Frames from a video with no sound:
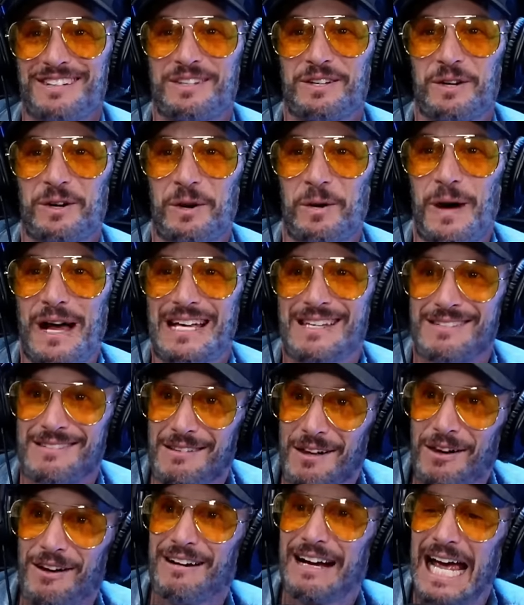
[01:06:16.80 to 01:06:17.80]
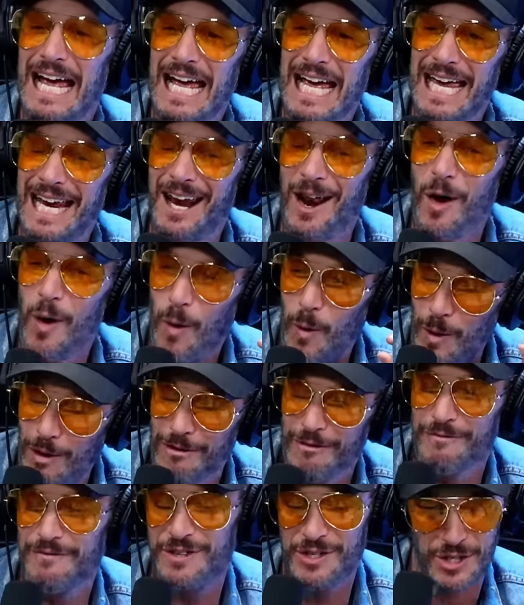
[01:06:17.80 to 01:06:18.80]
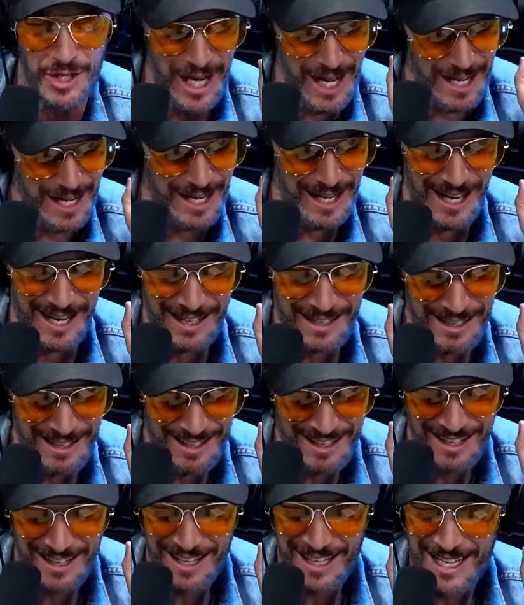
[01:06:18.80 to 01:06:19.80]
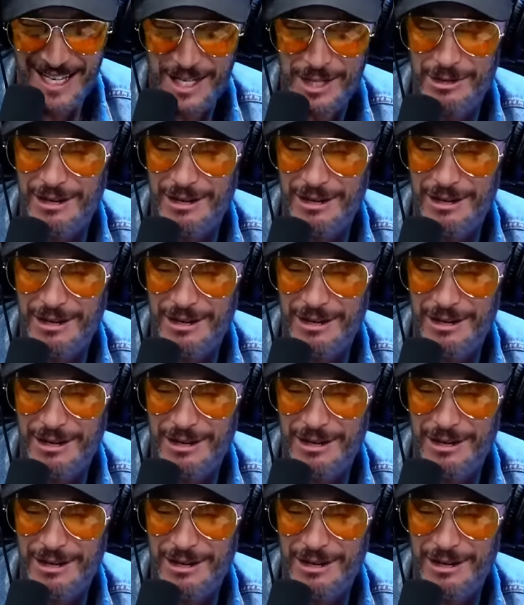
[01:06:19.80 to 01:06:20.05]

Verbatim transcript: to as long head or vagina neck. So